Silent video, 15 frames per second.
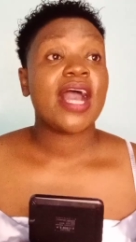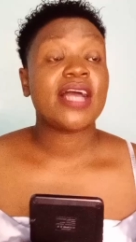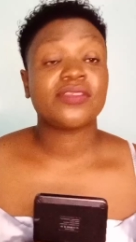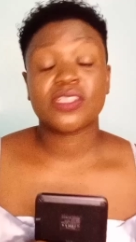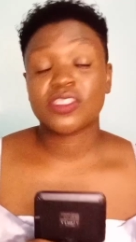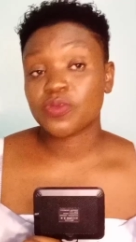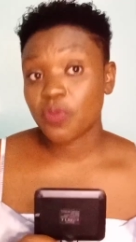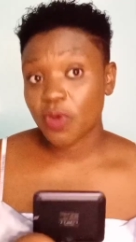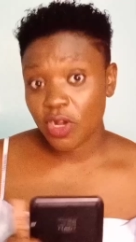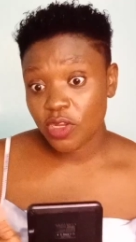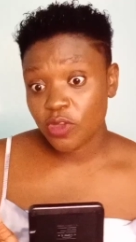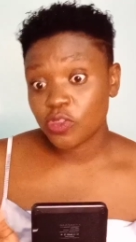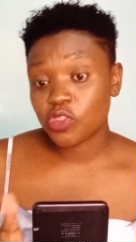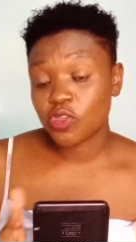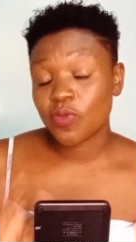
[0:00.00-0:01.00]
as a small
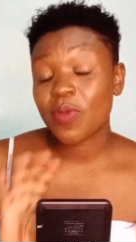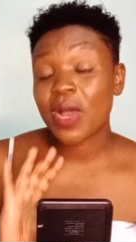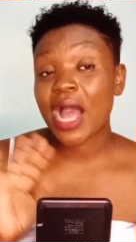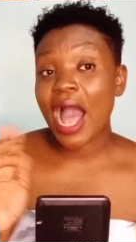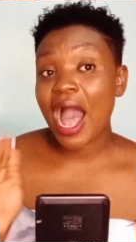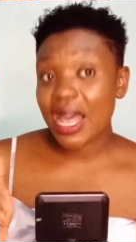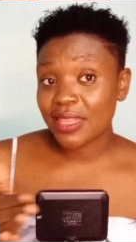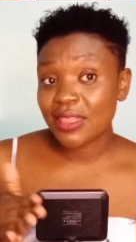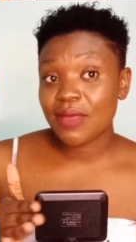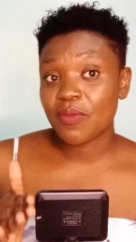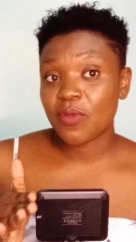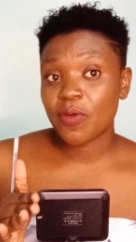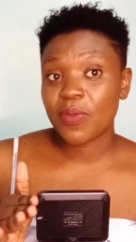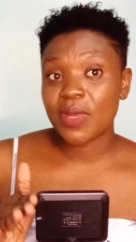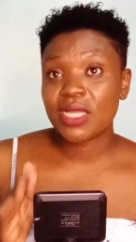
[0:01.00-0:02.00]
youtuber at the
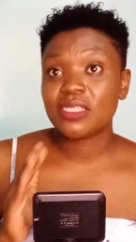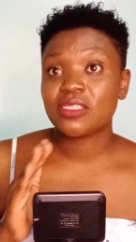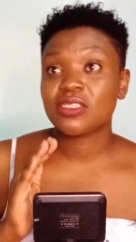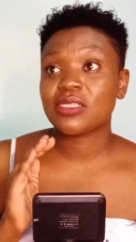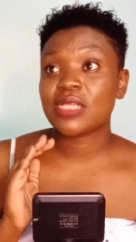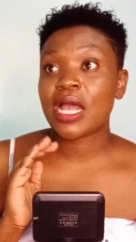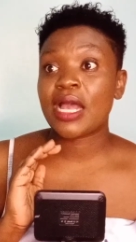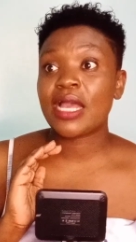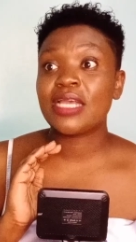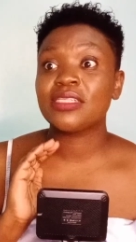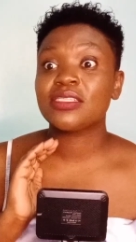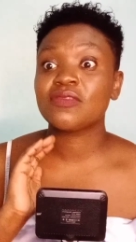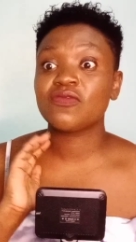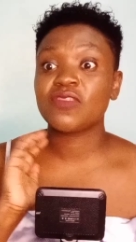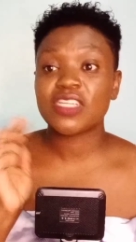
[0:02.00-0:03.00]
moment uh,
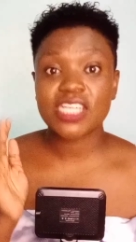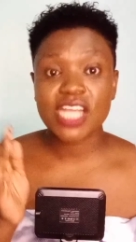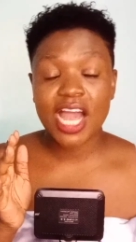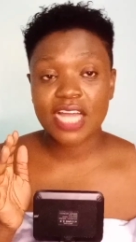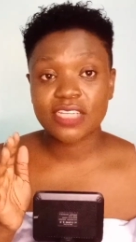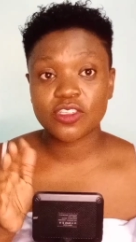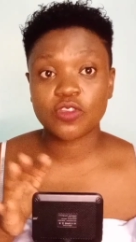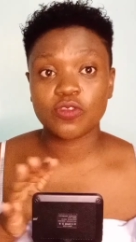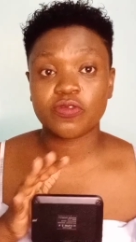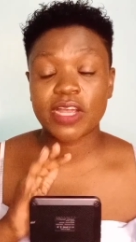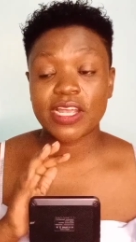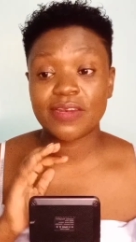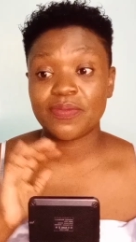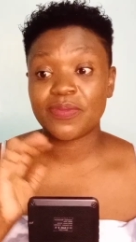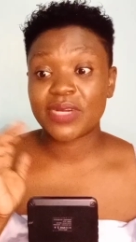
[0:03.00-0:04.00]
it's very hard to
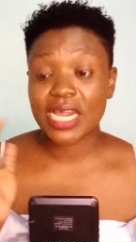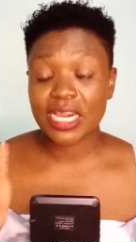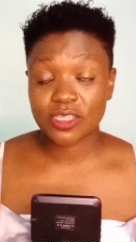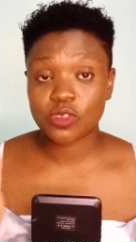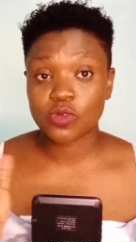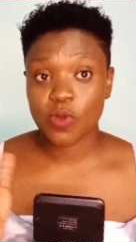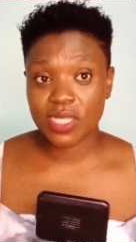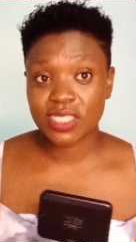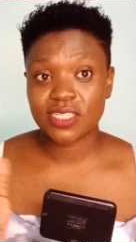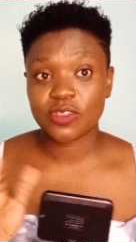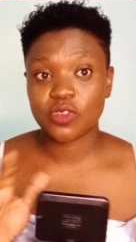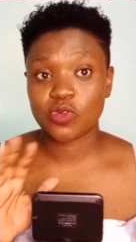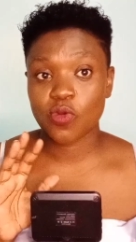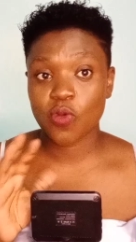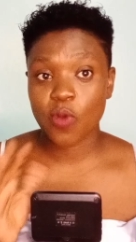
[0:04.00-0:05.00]
find brands
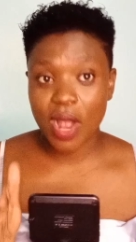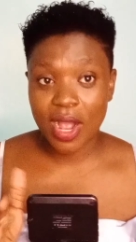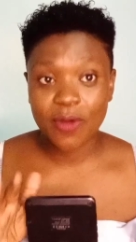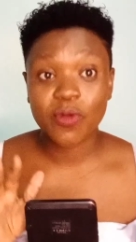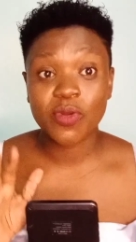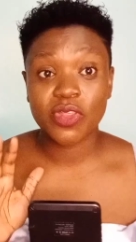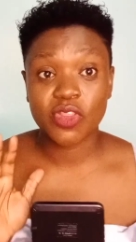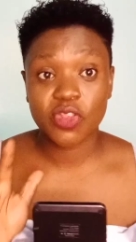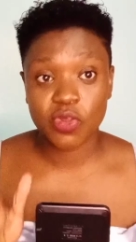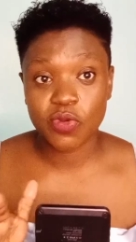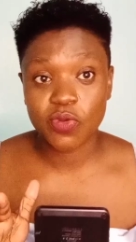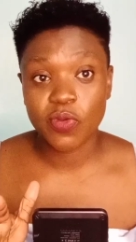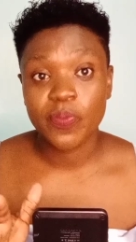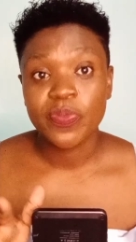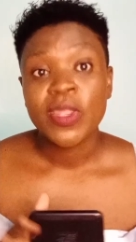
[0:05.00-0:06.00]
wanting to work with
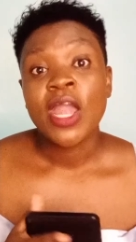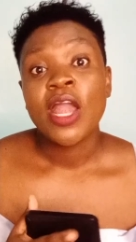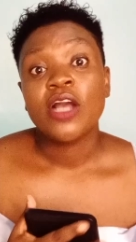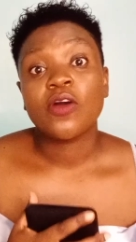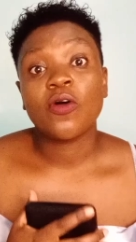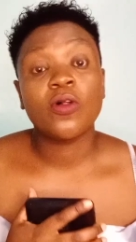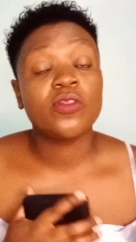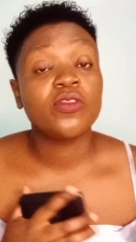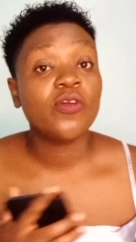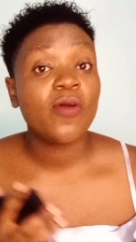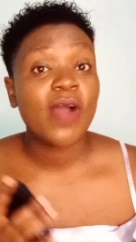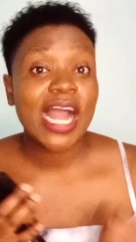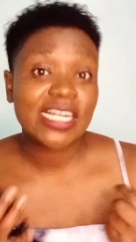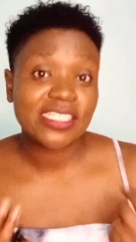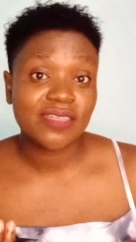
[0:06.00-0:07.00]
you
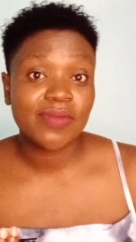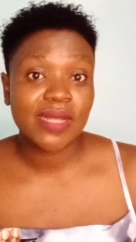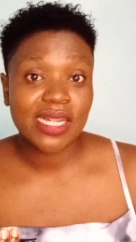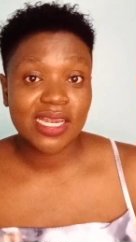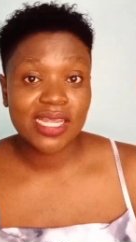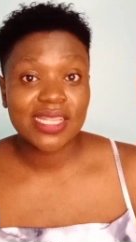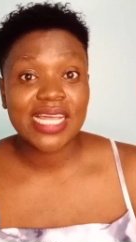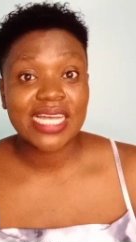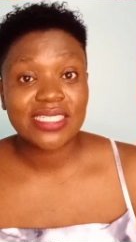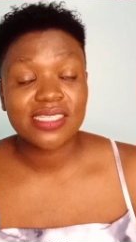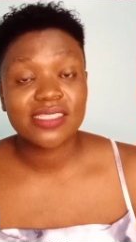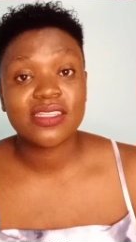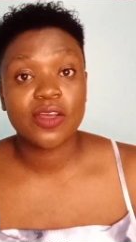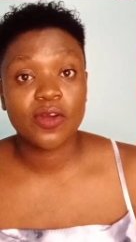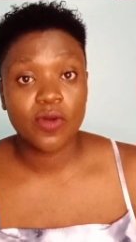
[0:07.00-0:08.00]
although ultimately that
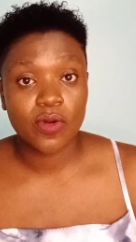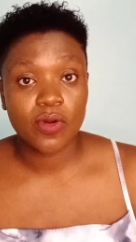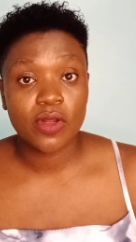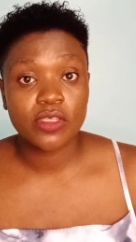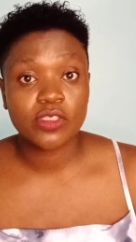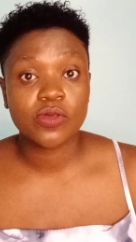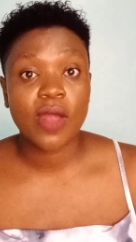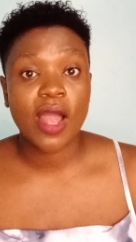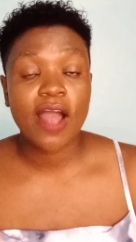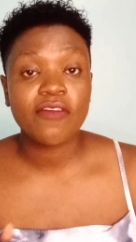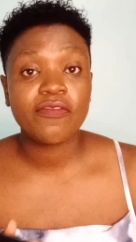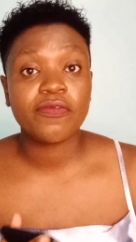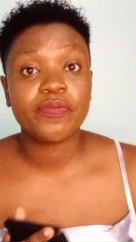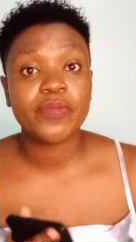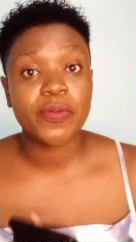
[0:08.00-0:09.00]
is the goal to
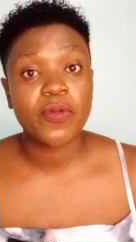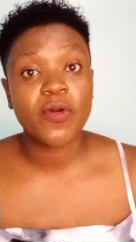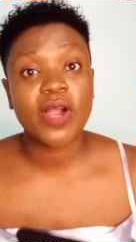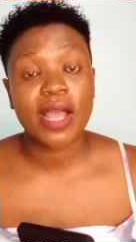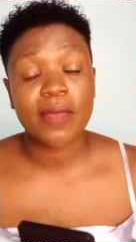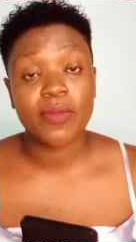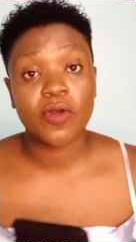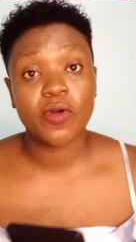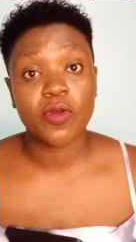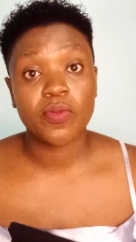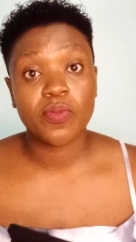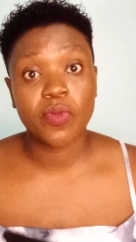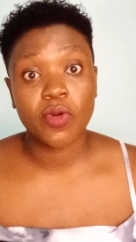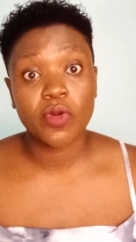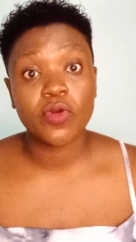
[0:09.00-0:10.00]
have people coming
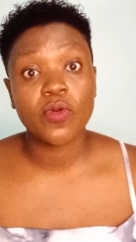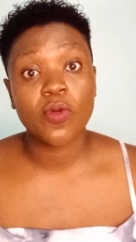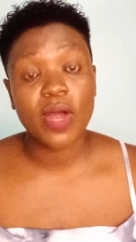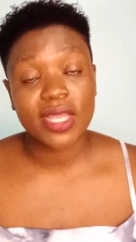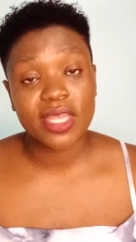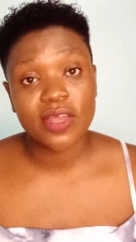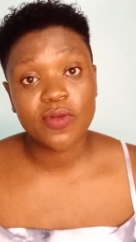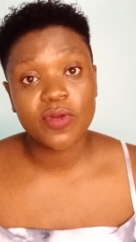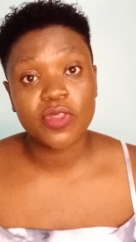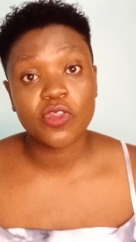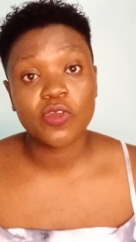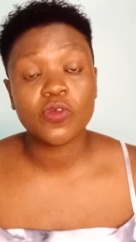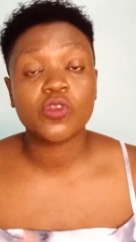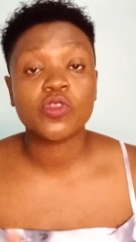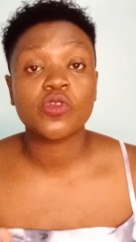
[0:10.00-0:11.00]
on board working
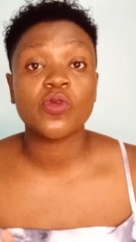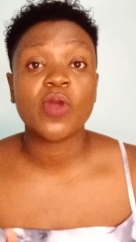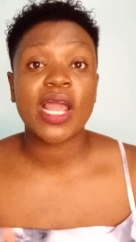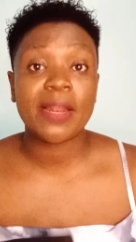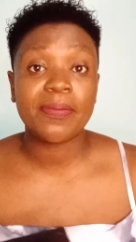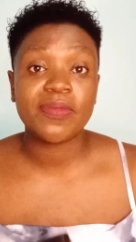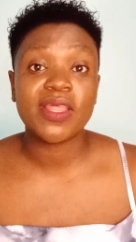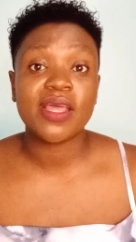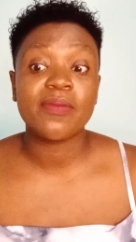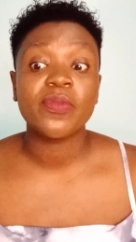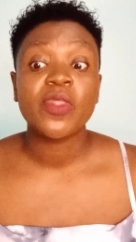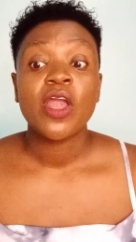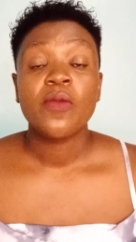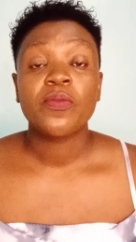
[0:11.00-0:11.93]
with you to help them